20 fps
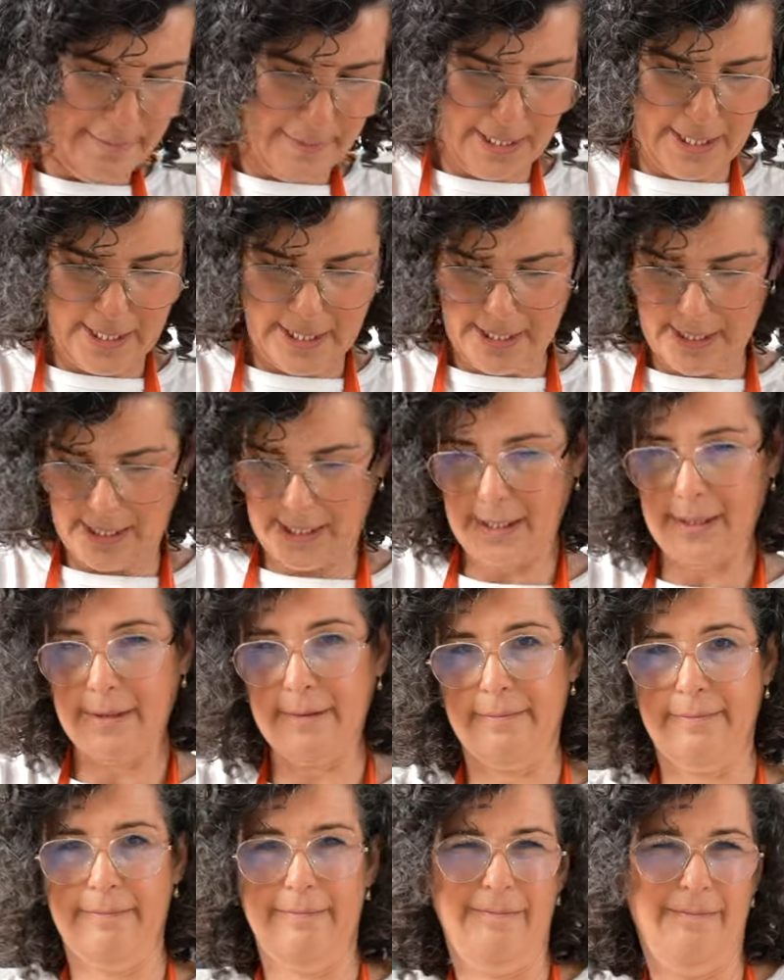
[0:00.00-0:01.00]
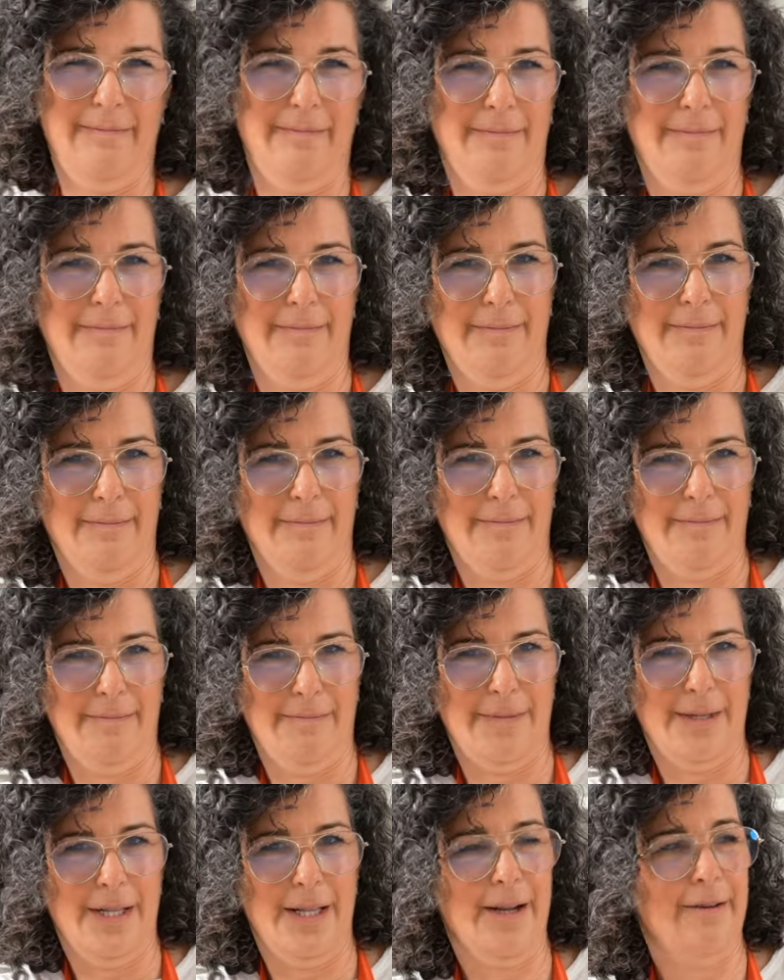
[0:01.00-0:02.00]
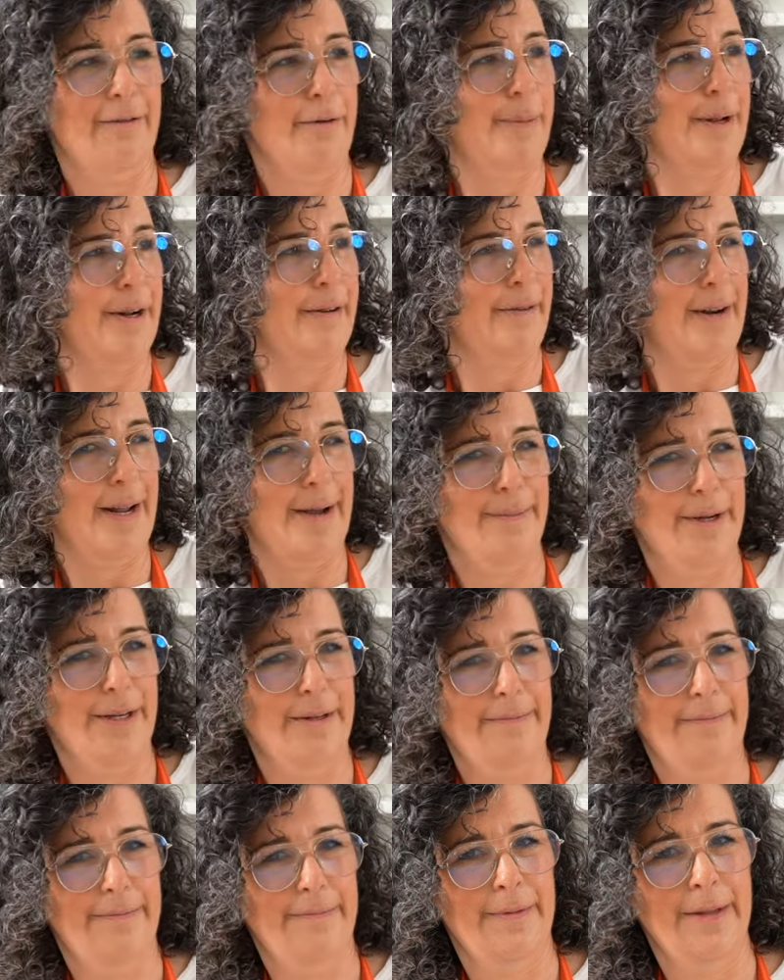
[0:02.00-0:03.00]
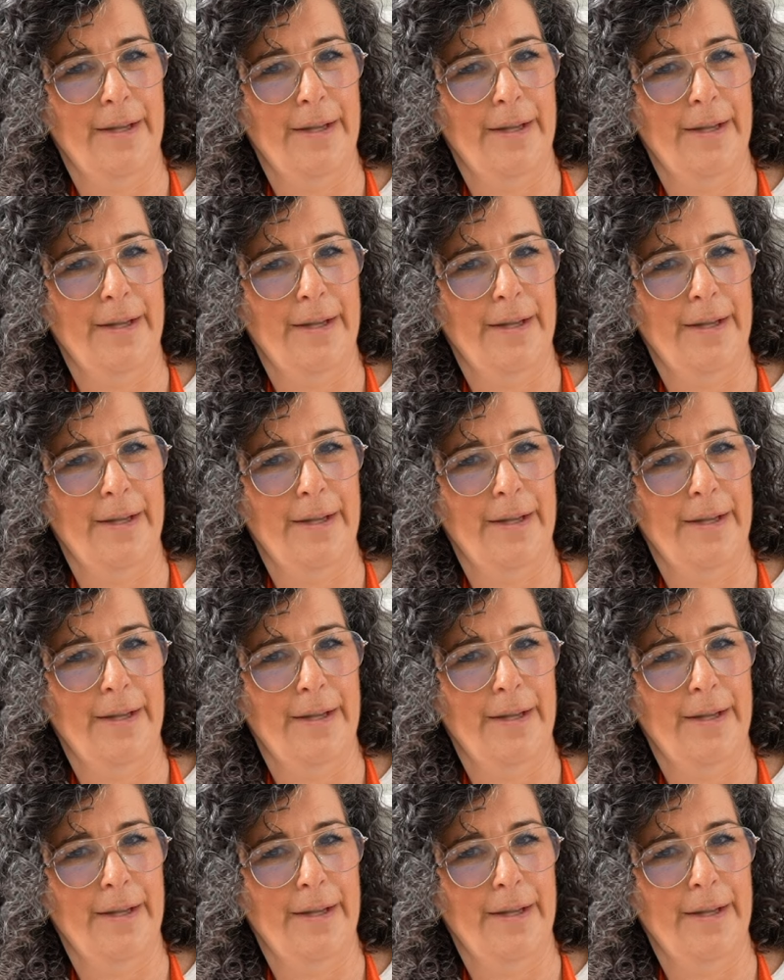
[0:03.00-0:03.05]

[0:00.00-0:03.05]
because I love a bit of lemon.